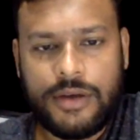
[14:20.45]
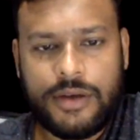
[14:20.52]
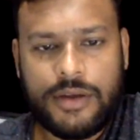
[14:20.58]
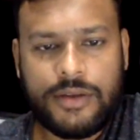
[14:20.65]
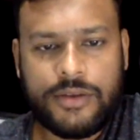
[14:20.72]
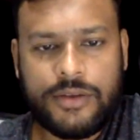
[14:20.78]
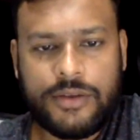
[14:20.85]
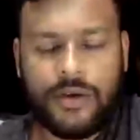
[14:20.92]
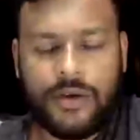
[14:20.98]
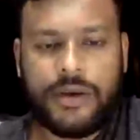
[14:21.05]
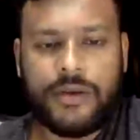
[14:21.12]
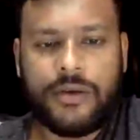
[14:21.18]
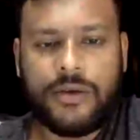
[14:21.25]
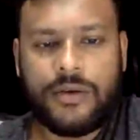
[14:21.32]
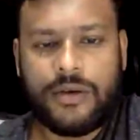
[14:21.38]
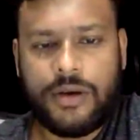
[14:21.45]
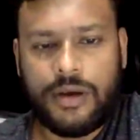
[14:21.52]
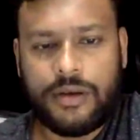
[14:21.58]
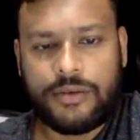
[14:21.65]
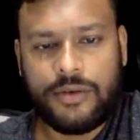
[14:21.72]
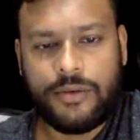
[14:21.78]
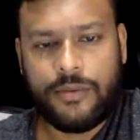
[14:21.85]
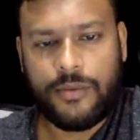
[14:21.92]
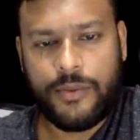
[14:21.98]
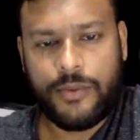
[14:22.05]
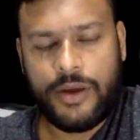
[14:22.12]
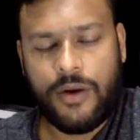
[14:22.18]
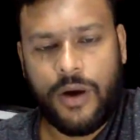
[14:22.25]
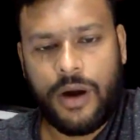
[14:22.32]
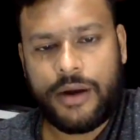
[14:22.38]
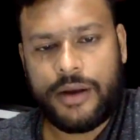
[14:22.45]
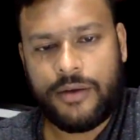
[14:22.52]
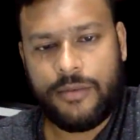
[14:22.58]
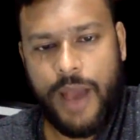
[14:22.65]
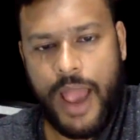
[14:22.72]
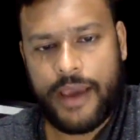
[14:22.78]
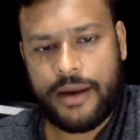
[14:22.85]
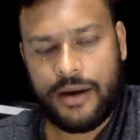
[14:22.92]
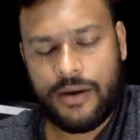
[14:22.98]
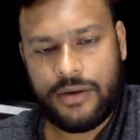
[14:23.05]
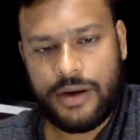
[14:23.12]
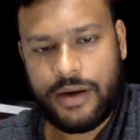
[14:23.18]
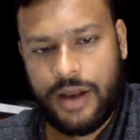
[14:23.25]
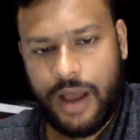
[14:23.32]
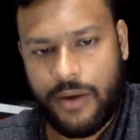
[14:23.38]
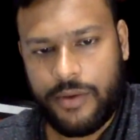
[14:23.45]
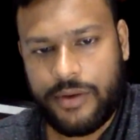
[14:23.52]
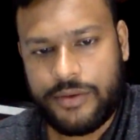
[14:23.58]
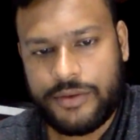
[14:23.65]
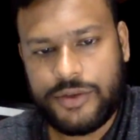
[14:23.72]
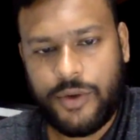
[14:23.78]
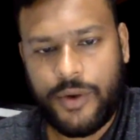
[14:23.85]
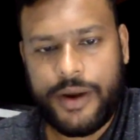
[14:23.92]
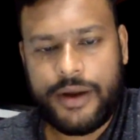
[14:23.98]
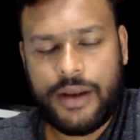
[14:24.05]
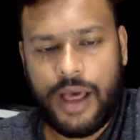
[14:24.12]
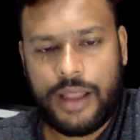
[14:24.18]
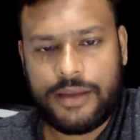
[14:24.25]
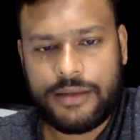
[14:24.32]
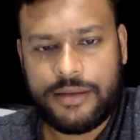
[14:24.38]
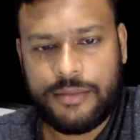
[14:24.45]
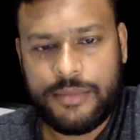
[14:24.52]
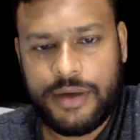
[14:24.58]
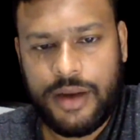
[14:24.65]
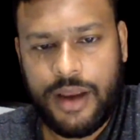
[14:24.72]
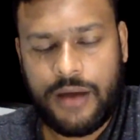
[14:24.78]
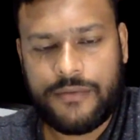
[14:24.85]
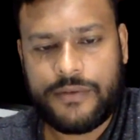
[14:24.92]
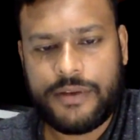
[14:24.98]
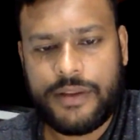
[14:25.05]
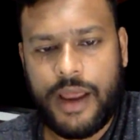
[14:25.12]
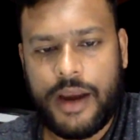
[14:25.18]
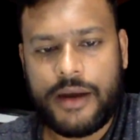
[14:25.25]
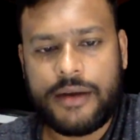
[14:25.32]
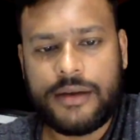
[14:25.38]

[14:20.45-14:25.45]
So you know, uh, so we got your background and how you joined Aditya Birla after that.